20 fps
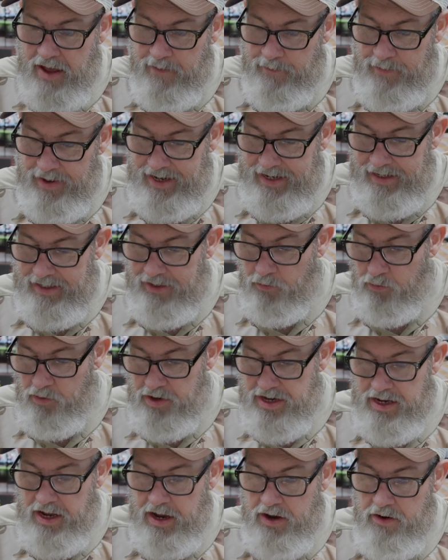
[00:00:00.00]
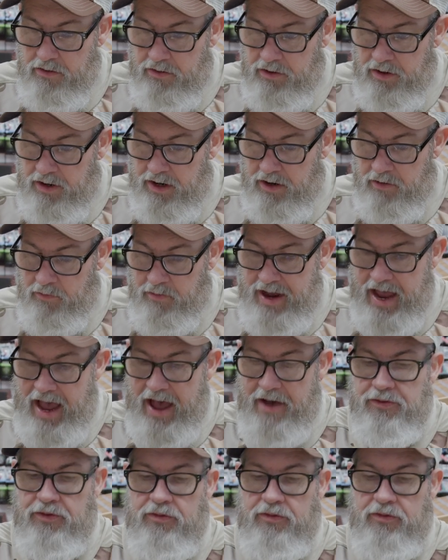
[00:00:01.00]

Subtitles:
But in the Rio, we have